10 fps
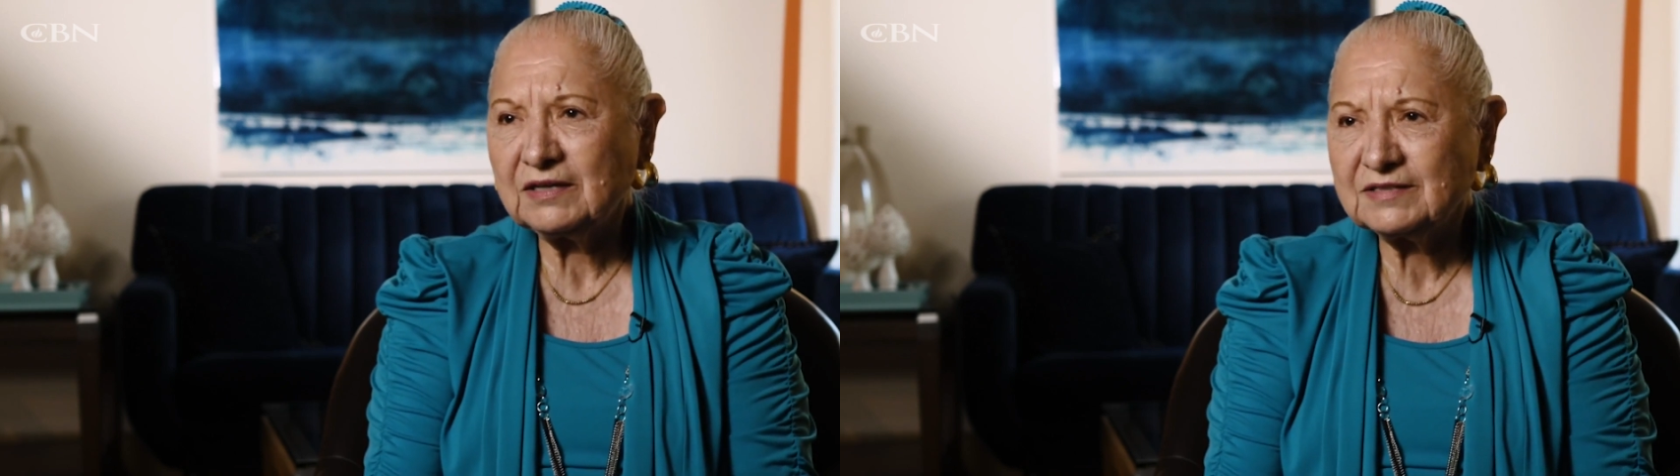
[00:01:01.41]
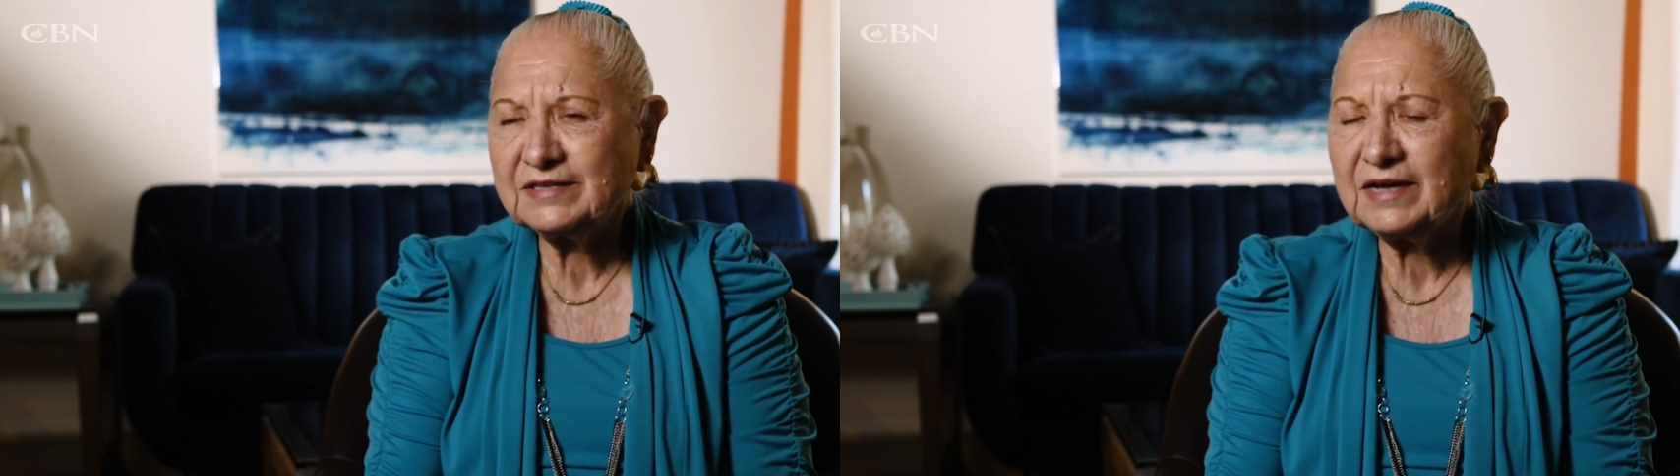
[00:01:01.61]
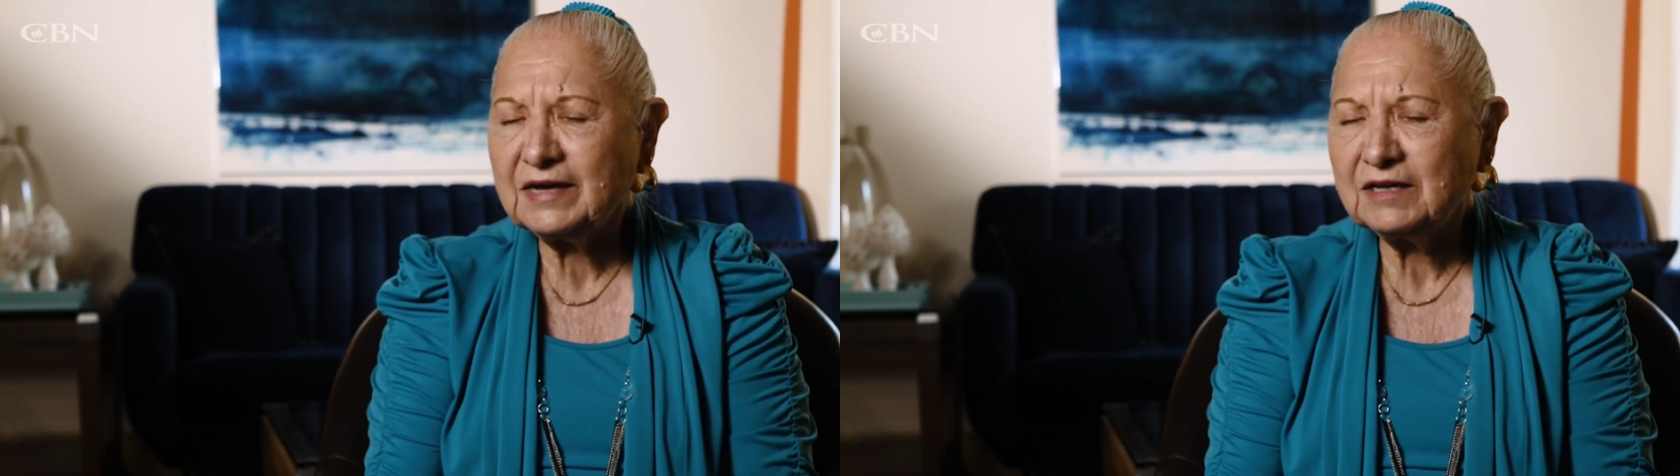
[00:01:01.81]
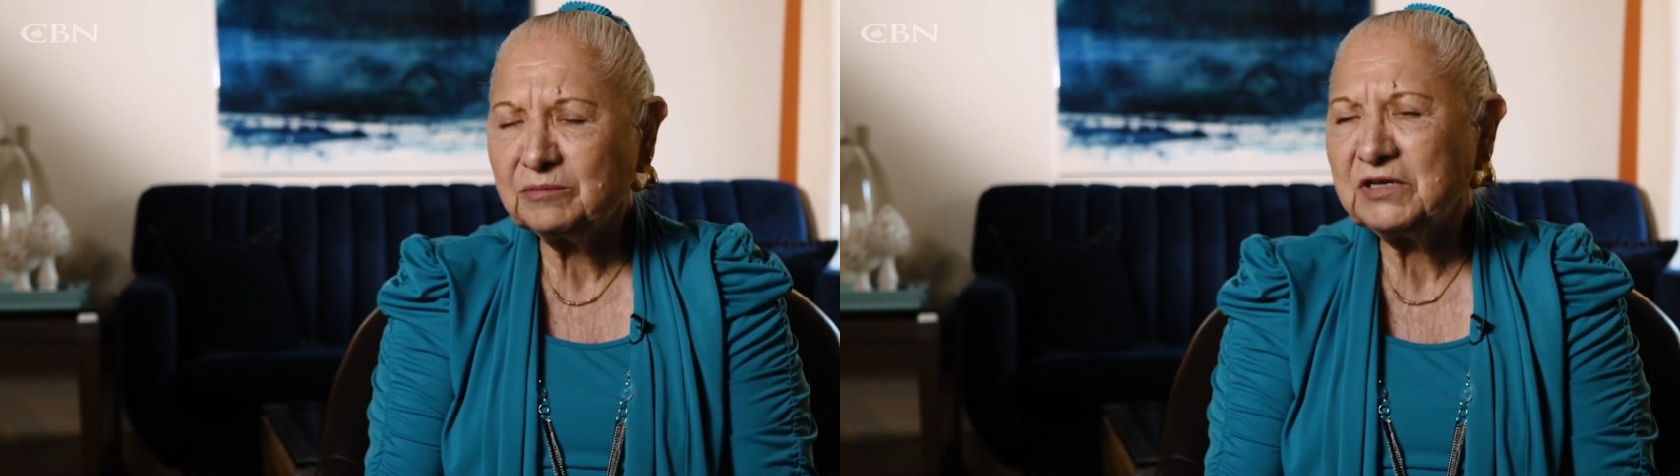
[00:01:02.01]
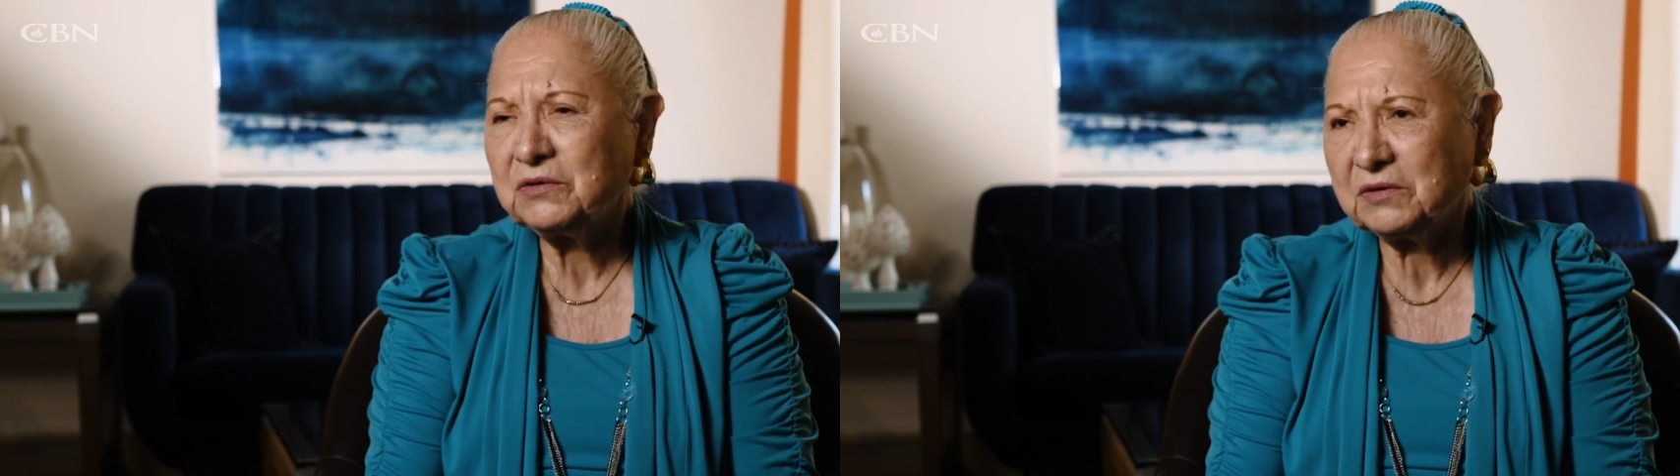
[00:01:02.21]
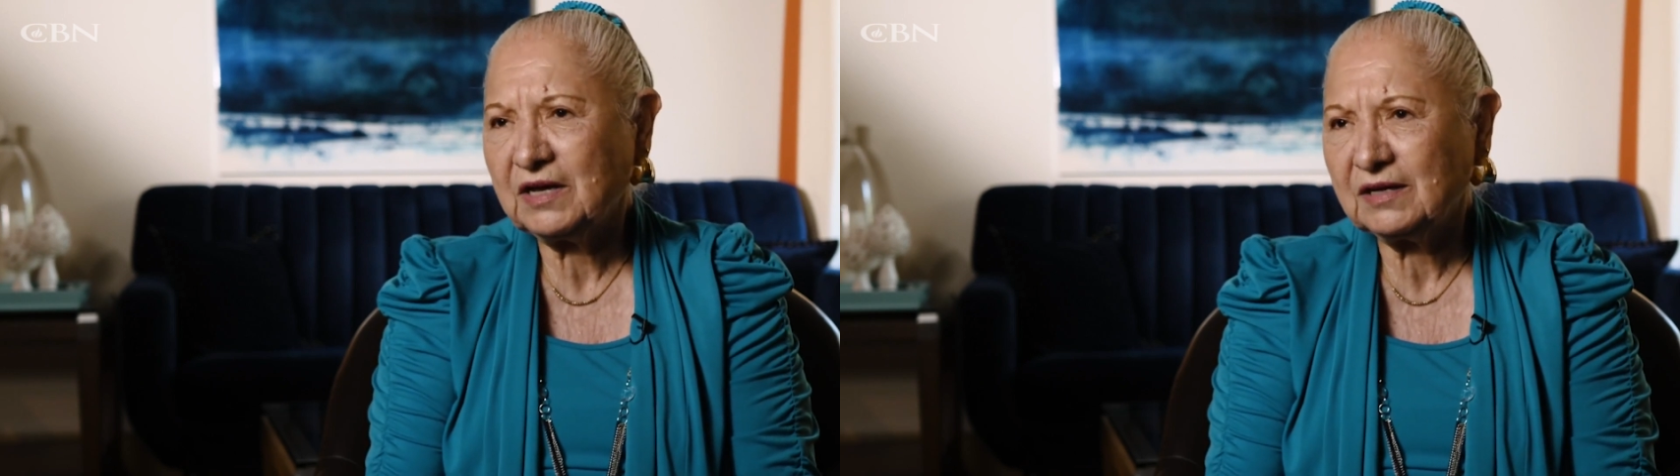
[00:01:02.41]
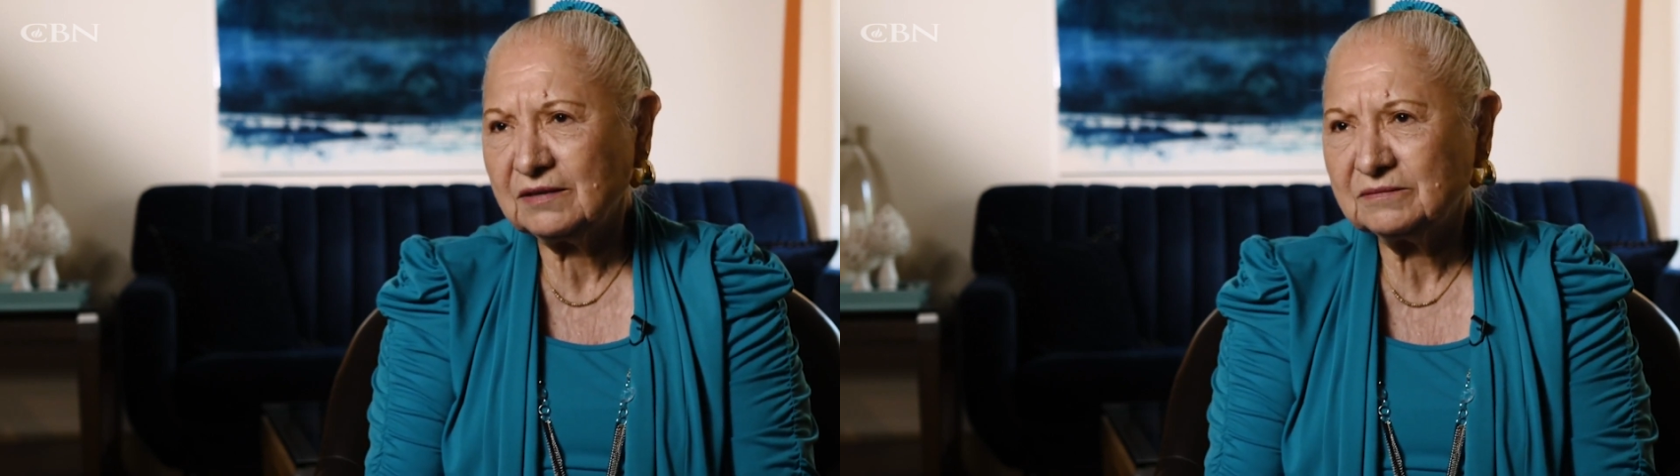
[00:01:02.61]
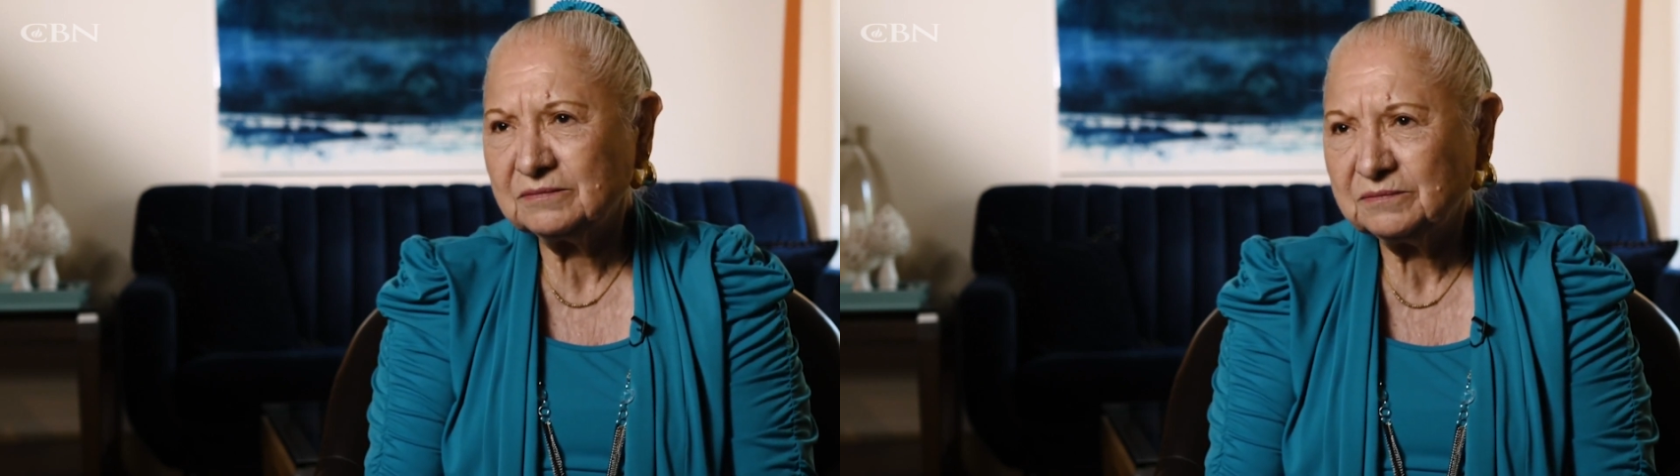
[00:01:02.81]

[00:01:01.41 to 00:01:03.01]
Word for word: He said, yeah, it'll be okay.